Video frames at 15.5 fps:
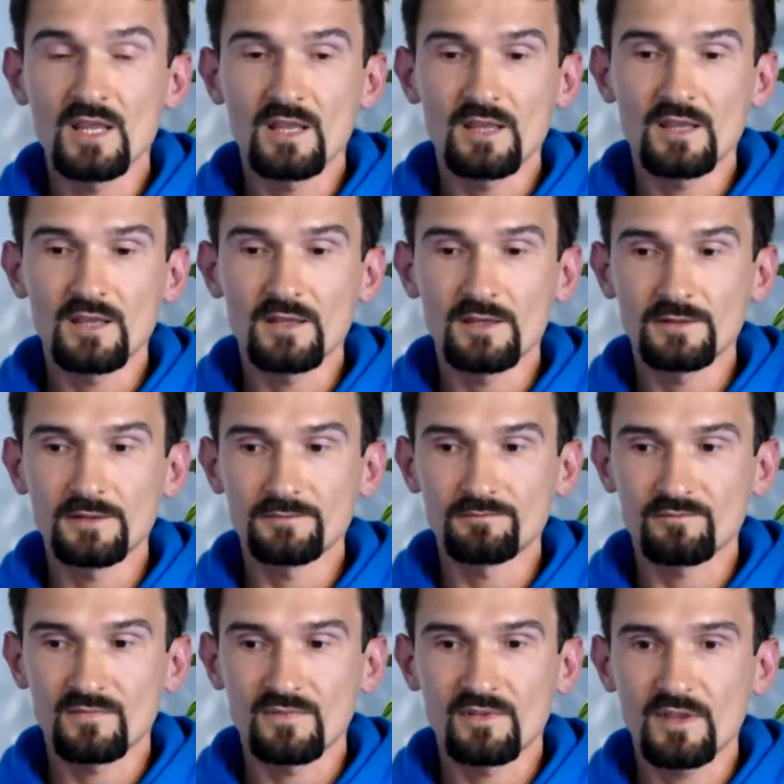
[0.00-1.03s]

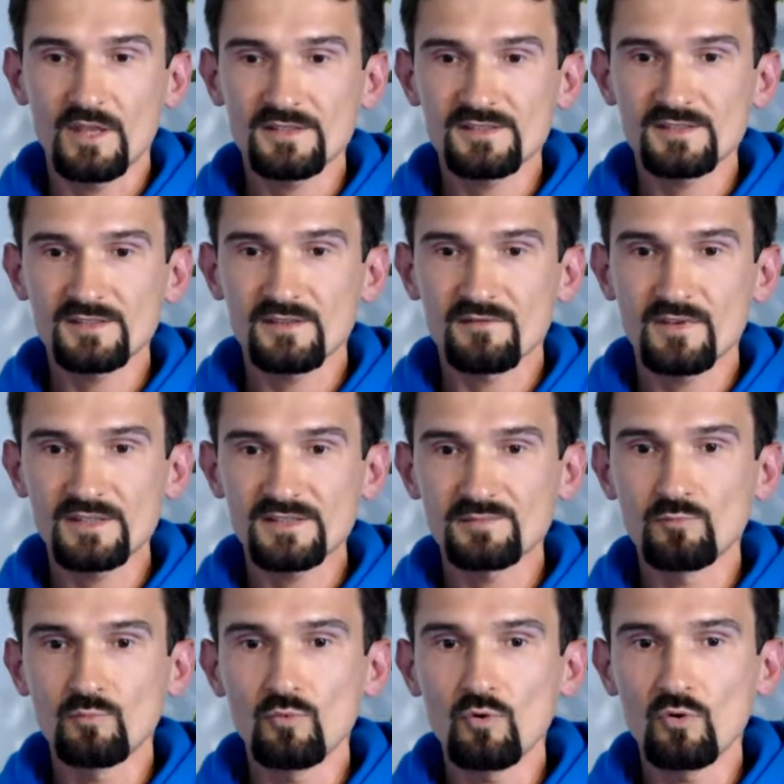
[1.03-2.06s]
That's
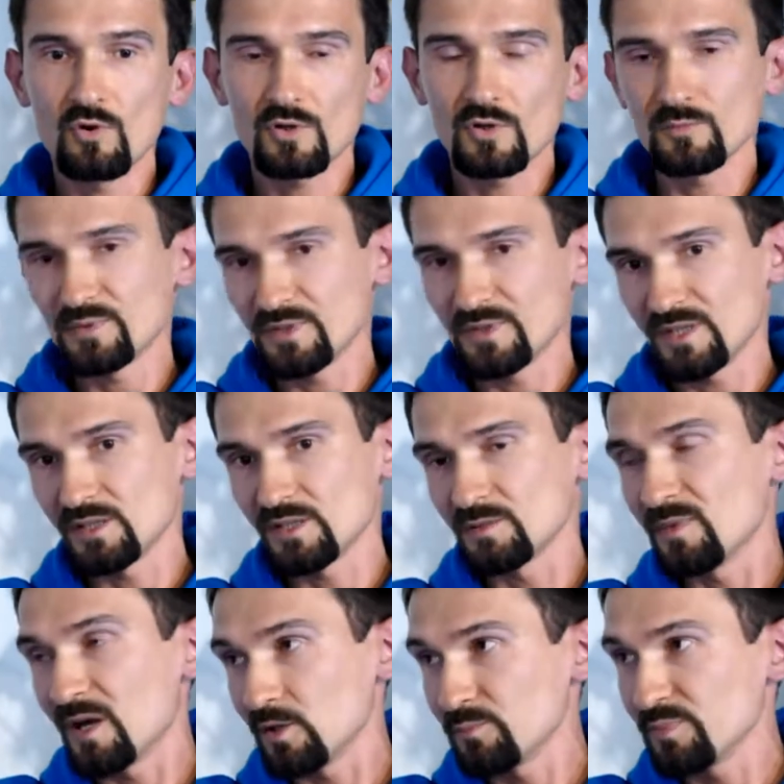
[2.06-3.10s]
more complicated, in
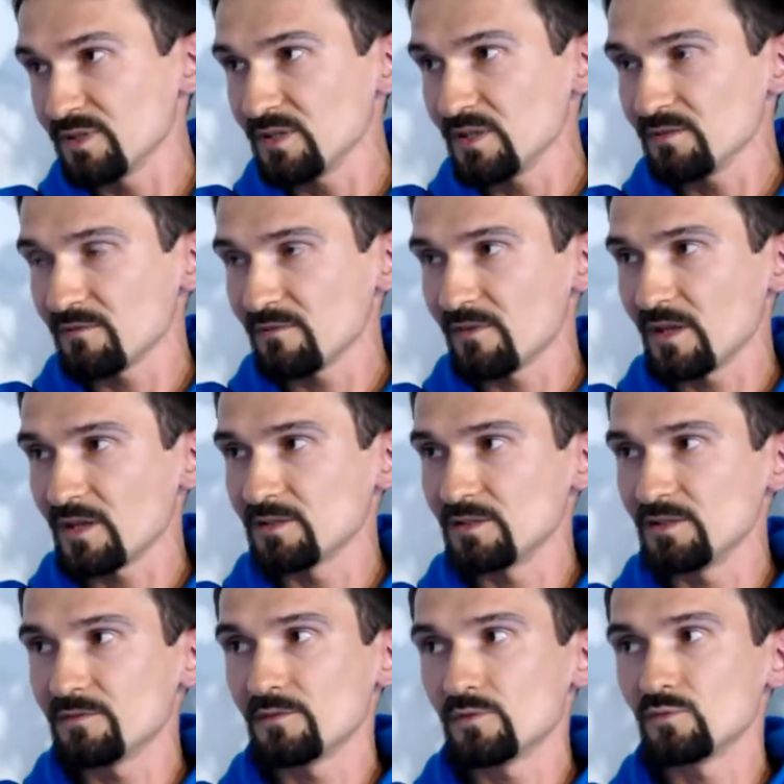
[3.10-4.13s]
my opinion, than
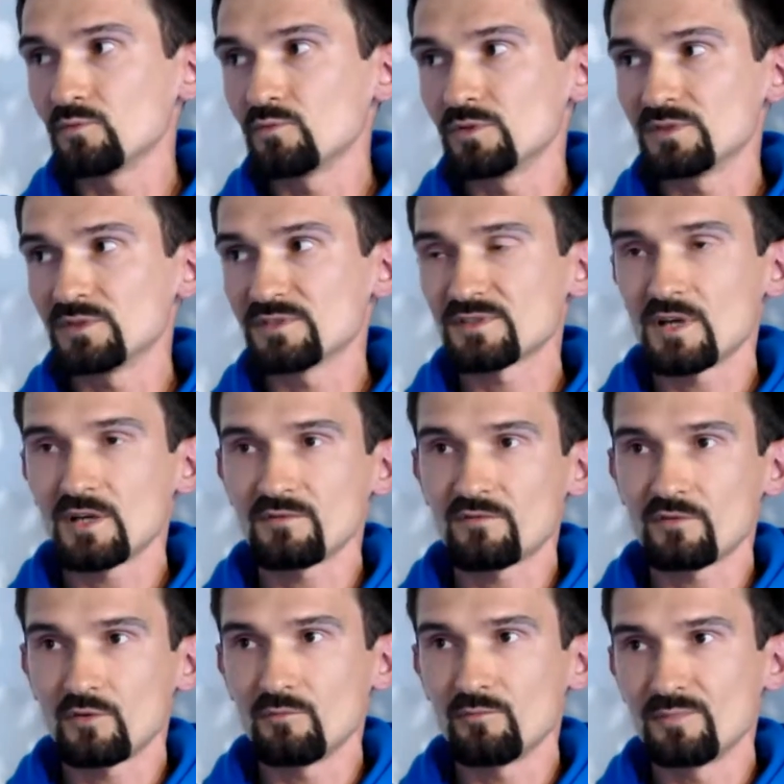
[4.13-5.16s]
if you will start
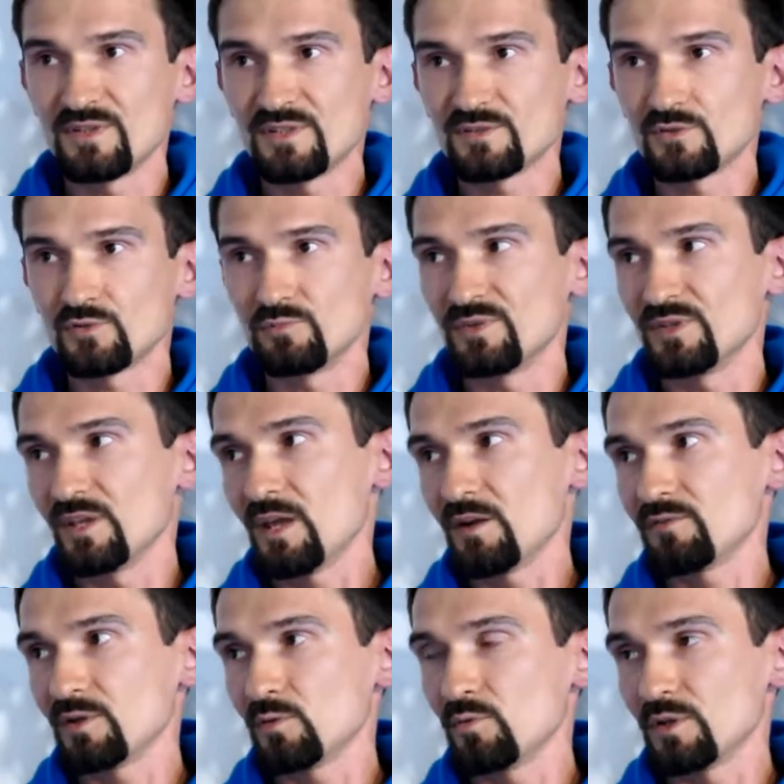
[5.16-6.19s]
from B2B
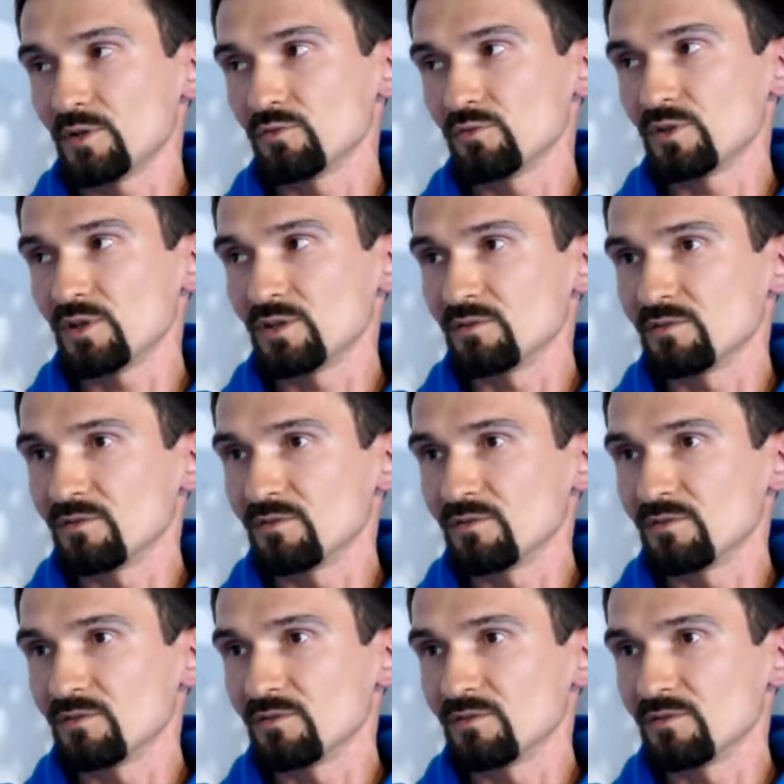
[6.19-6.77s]
area, where you can,